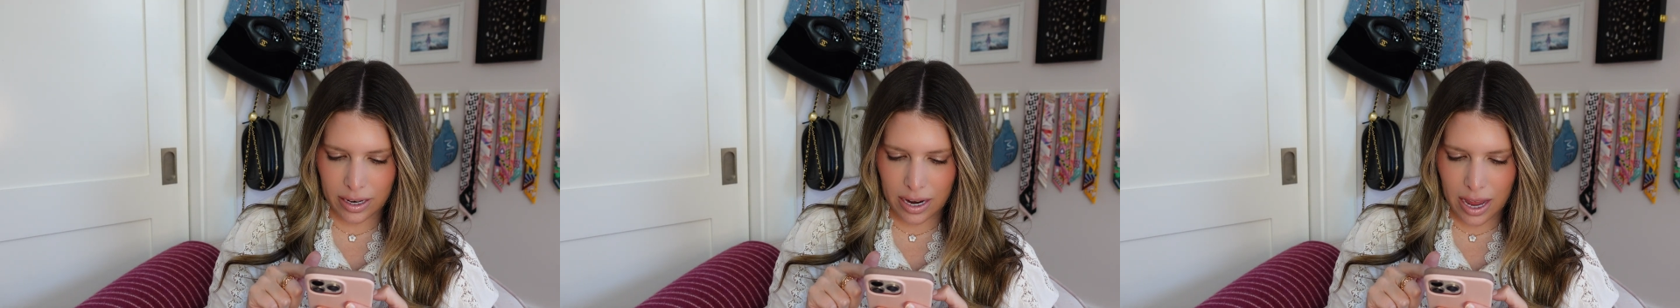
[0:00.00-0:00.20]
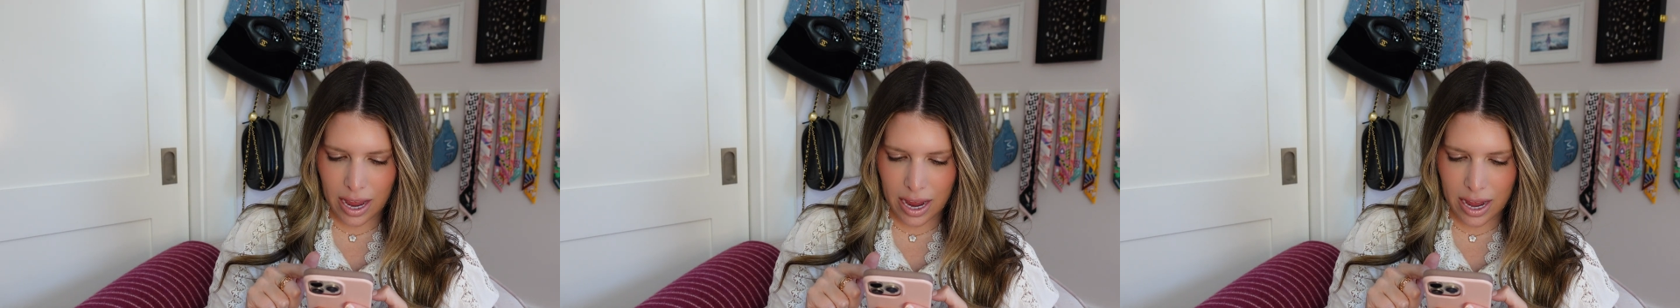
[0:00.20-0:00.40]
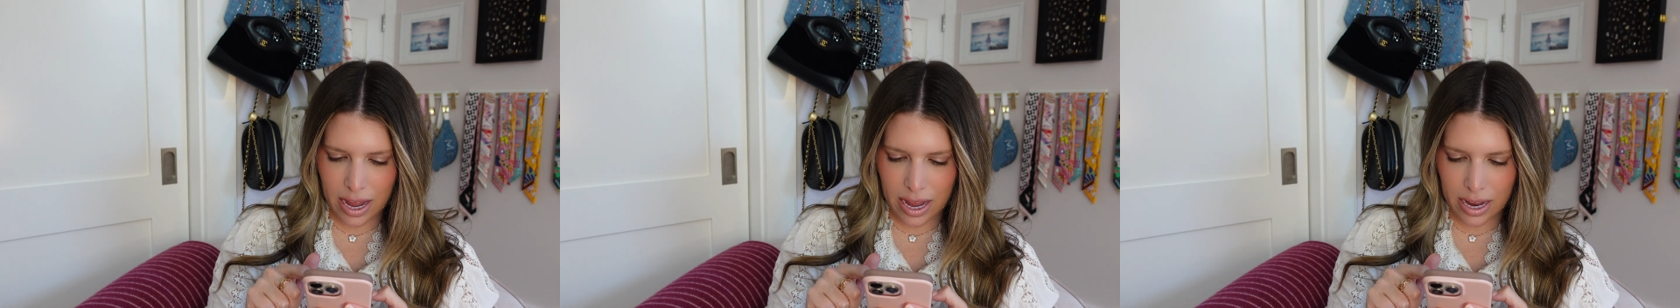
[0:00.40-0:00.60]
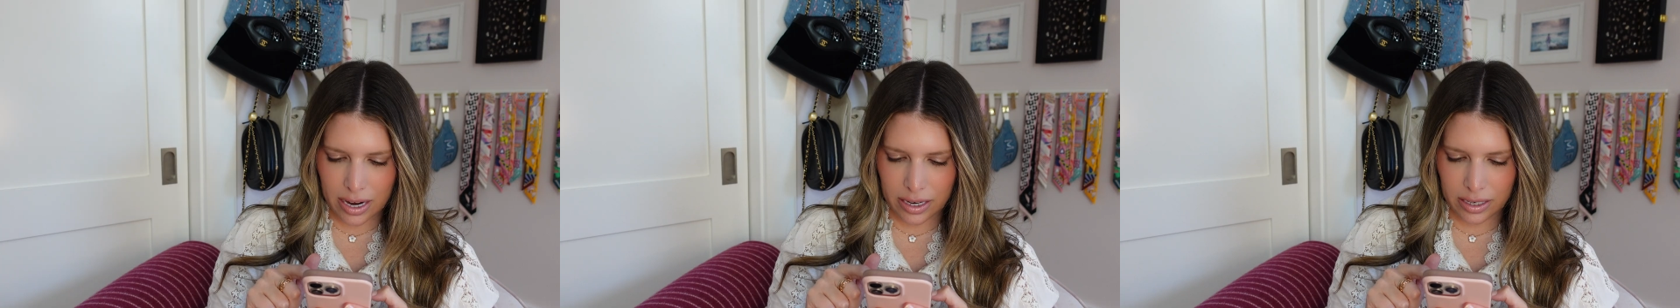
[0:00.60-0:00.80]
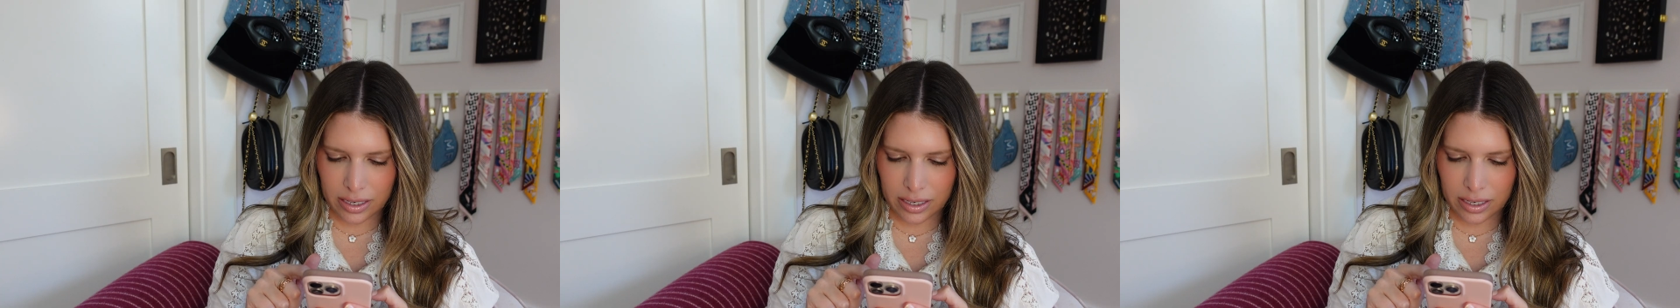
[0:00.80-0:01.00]

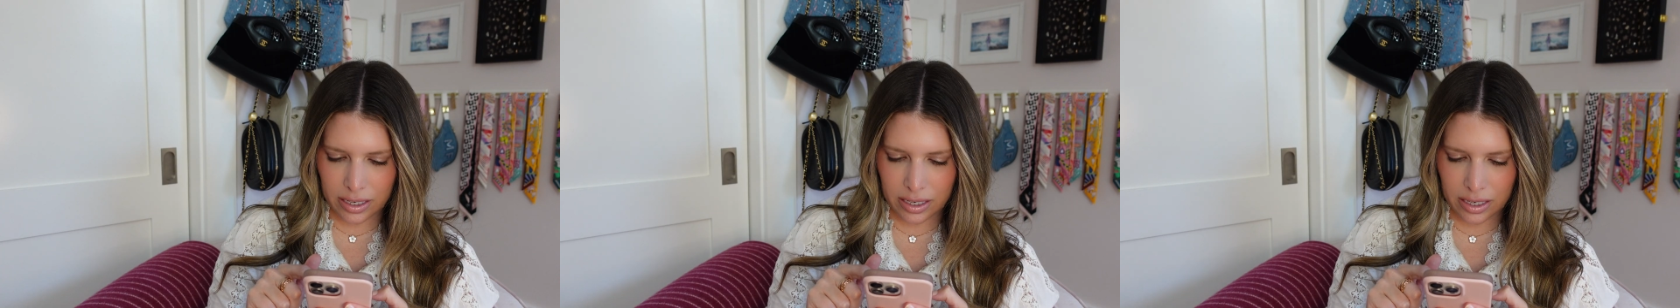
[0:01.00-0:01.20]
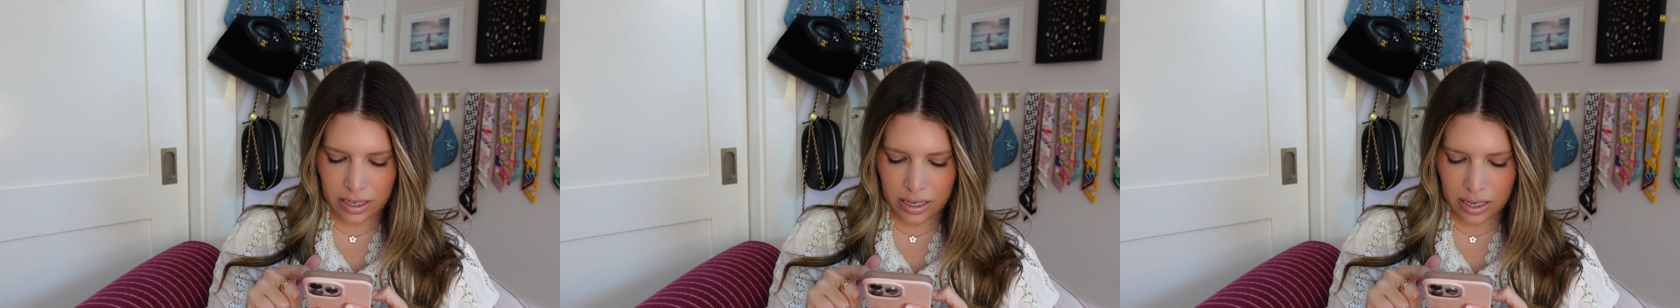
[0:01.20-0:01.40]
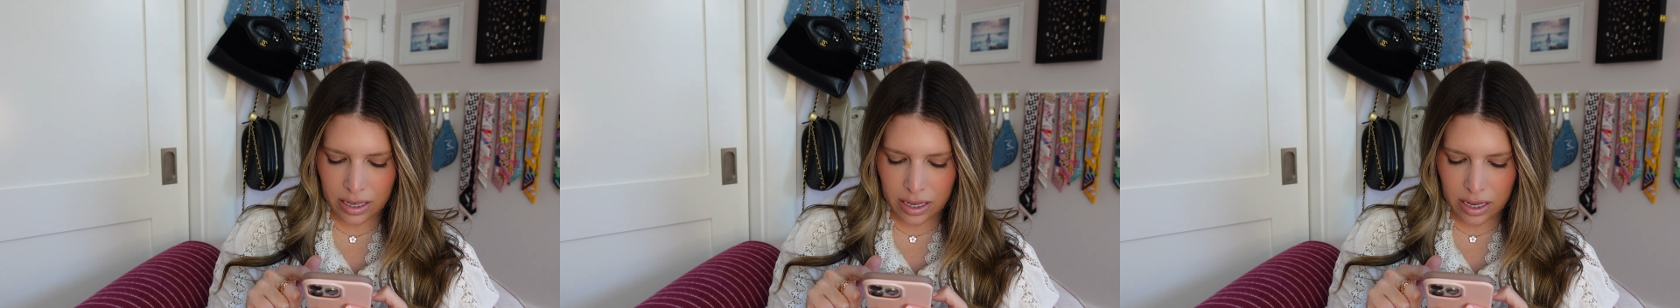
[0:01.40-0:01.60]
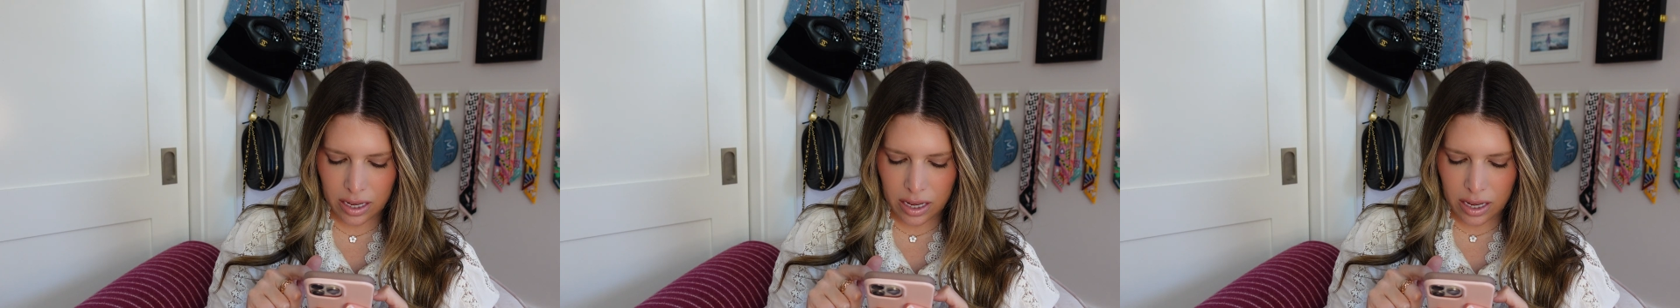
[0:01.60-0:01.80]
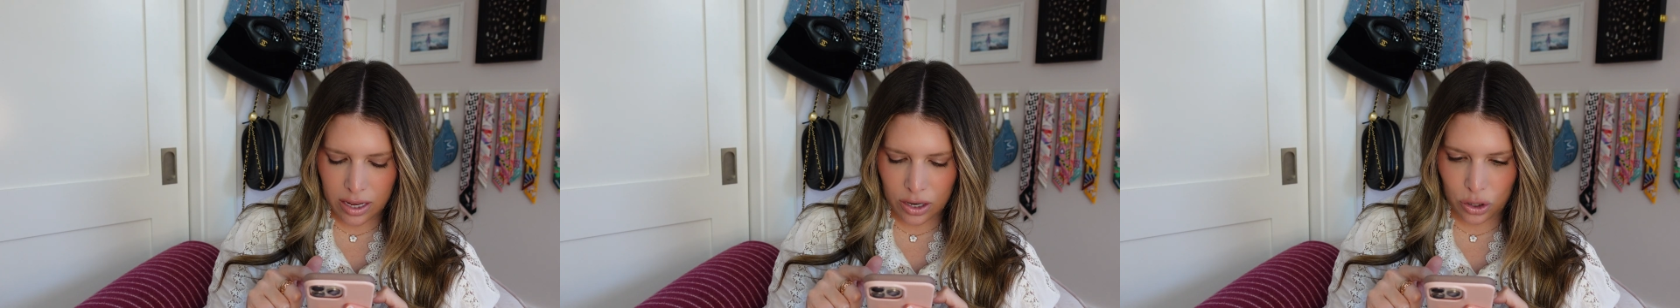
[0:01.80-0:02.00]
And
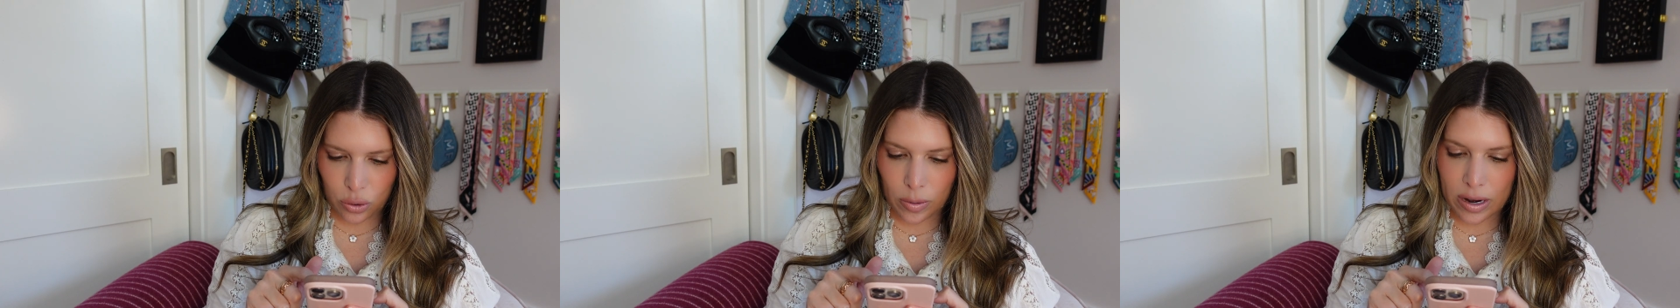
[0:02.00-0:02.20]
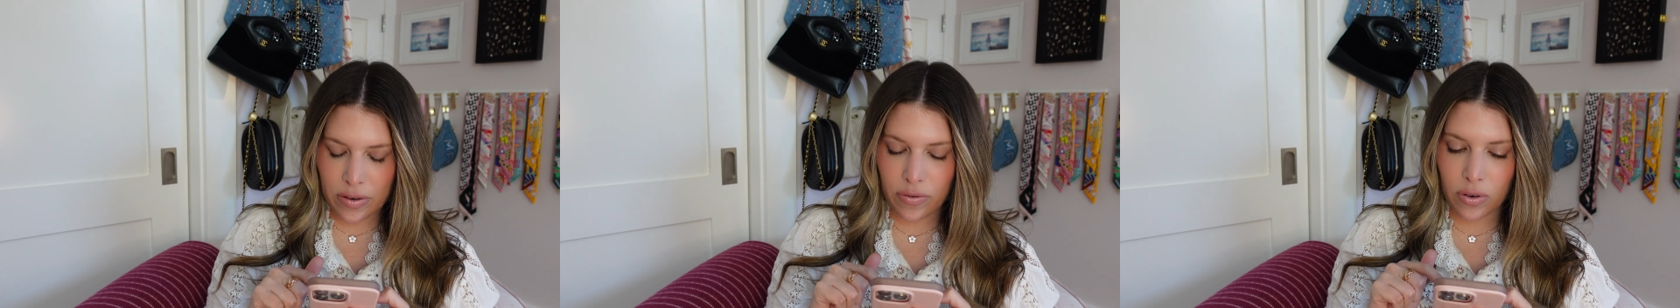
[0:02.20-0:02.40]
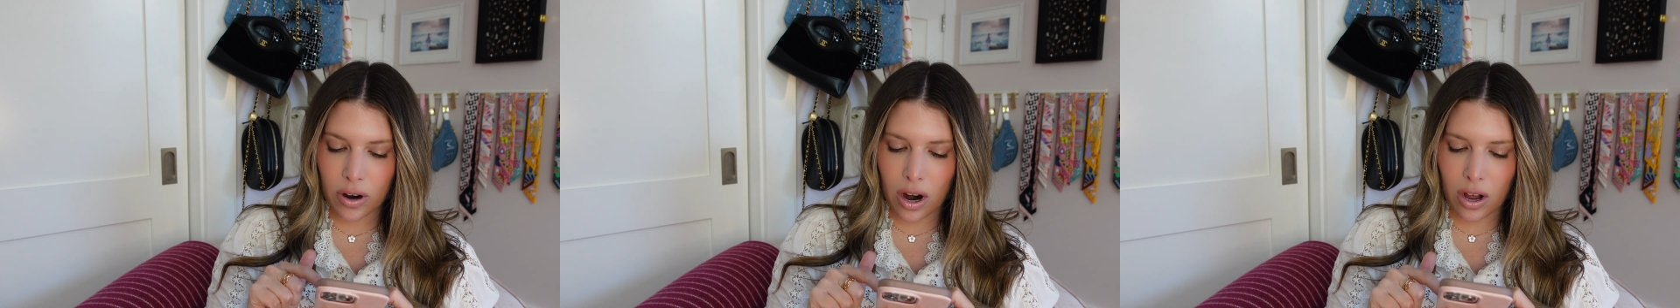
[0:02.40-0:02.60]
24